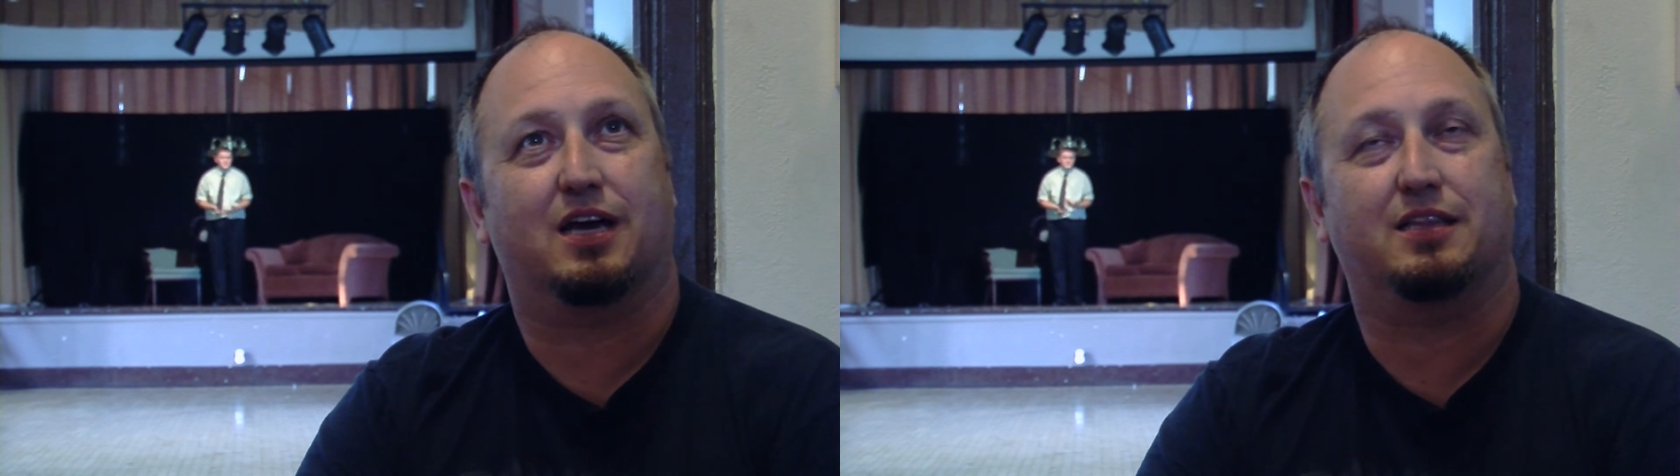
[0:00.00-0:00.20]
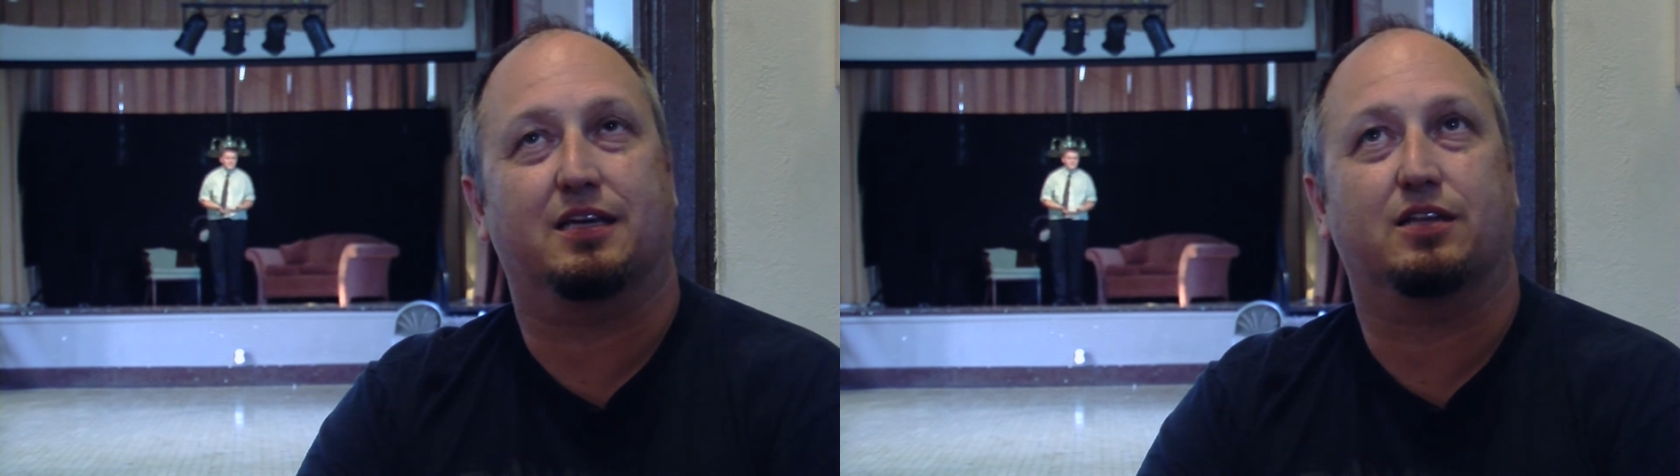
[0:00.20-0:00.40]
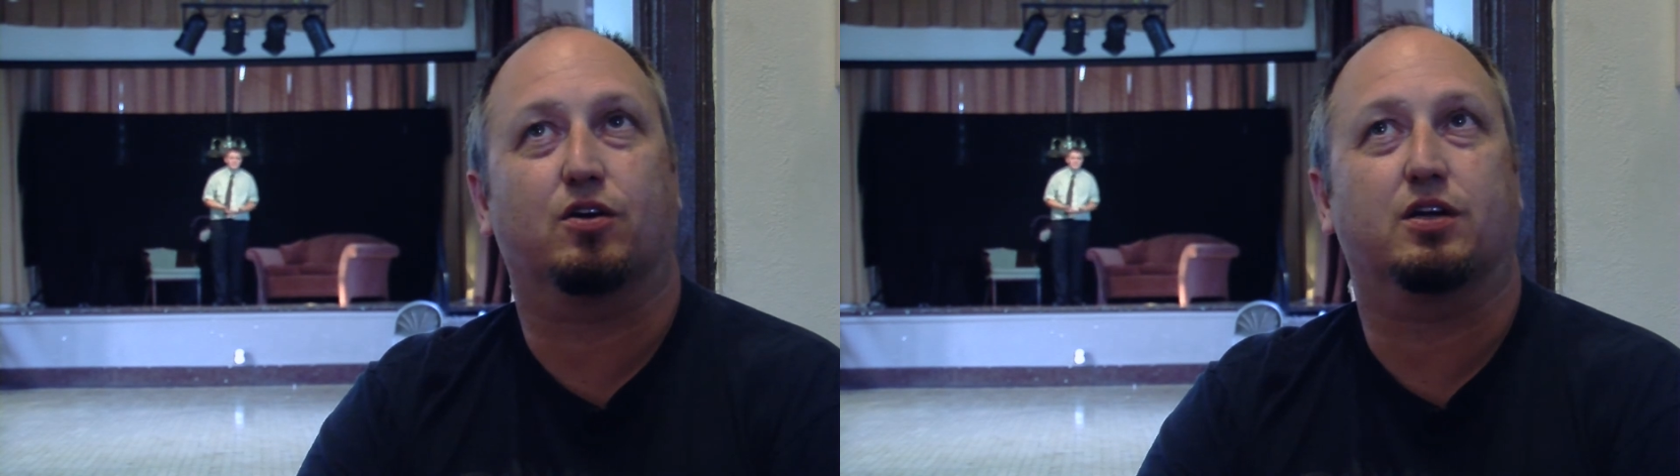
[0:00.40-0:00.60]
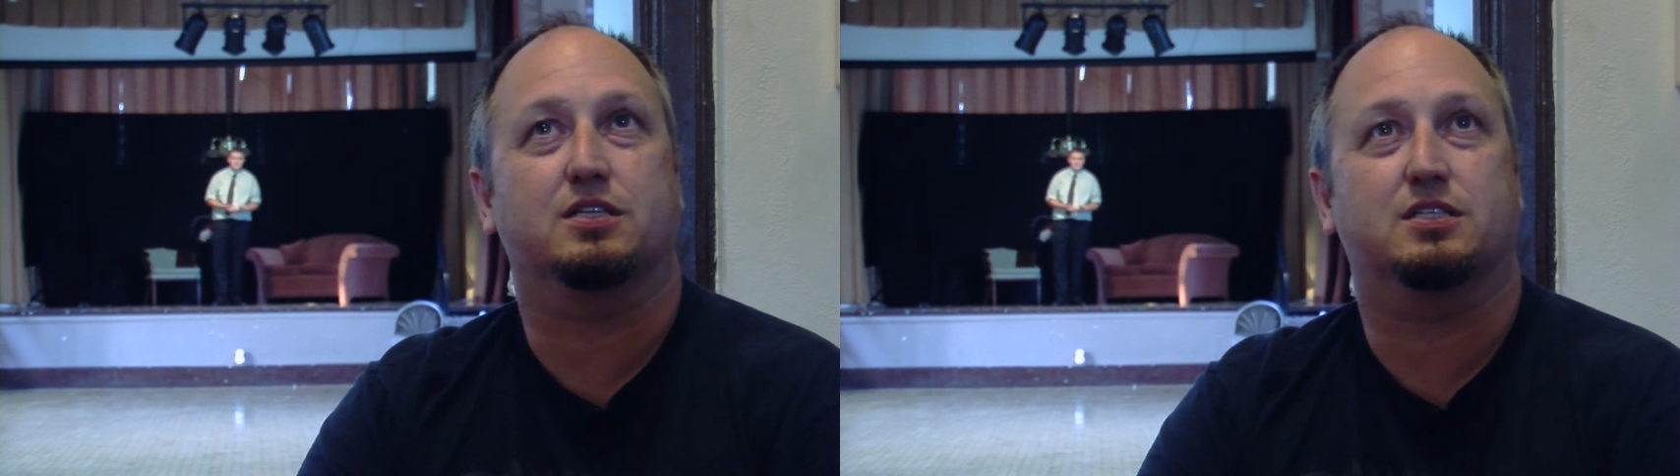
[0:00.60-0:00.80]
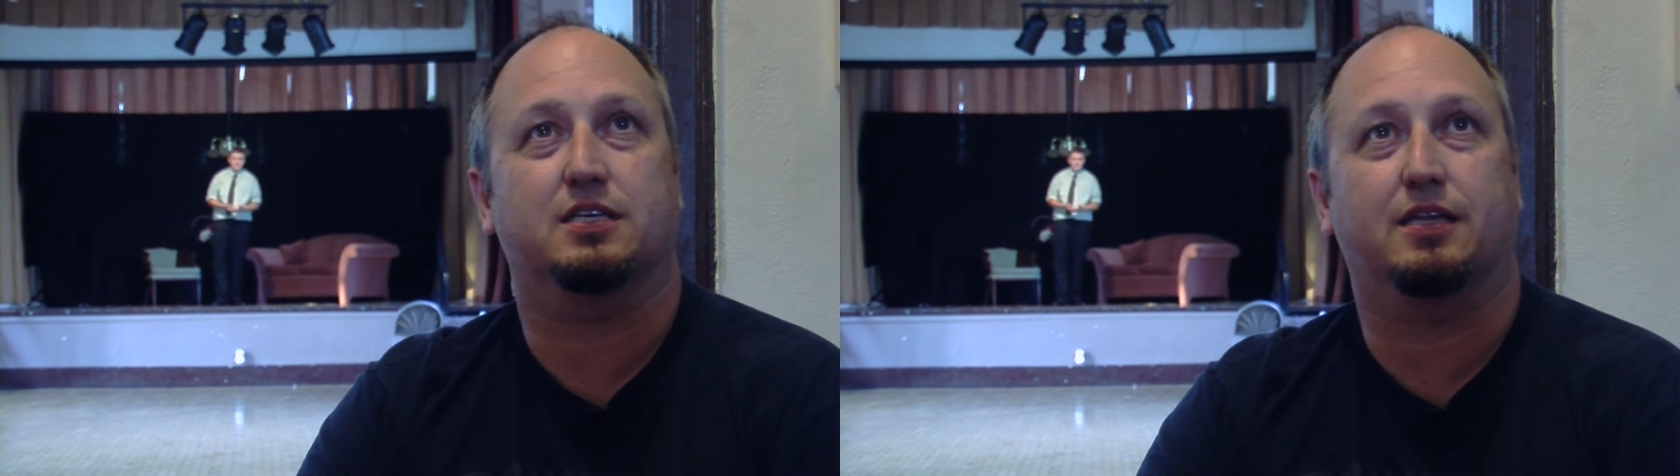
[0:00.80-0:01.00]
I think they're going to
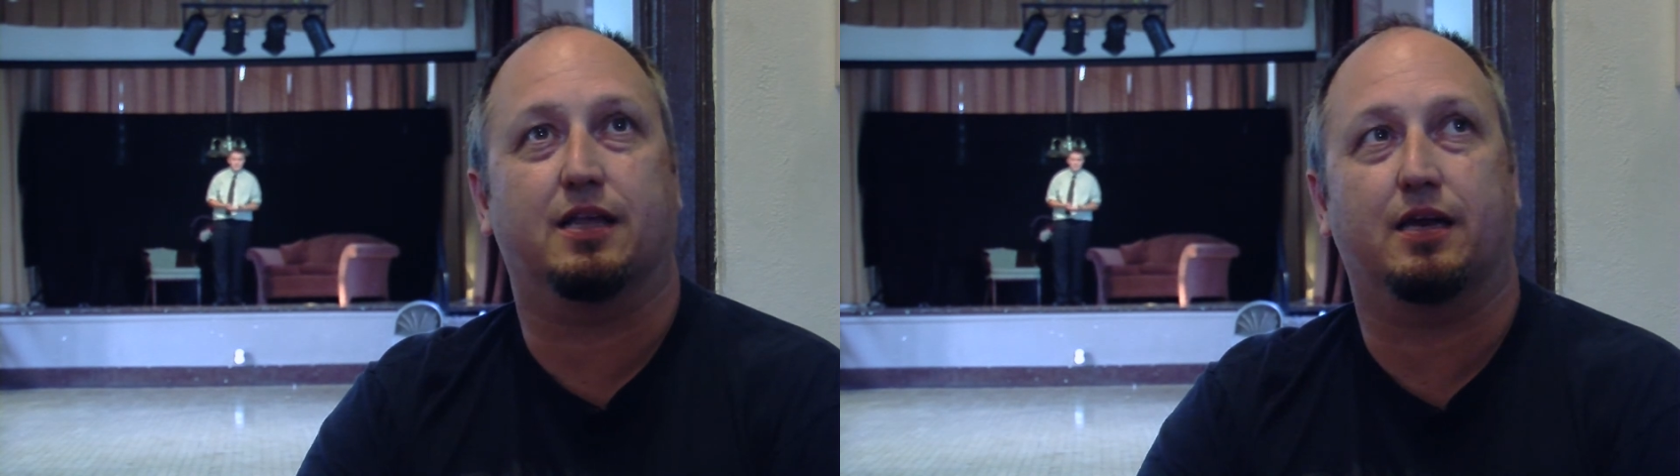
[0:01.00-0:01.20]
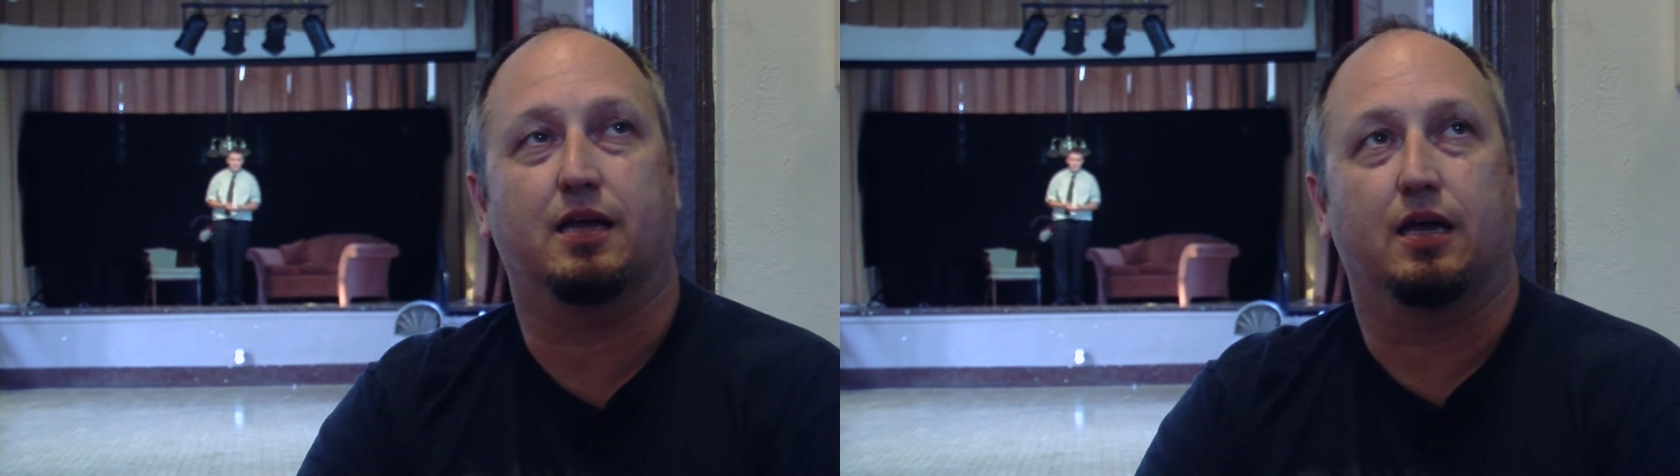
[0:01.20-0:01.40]
see that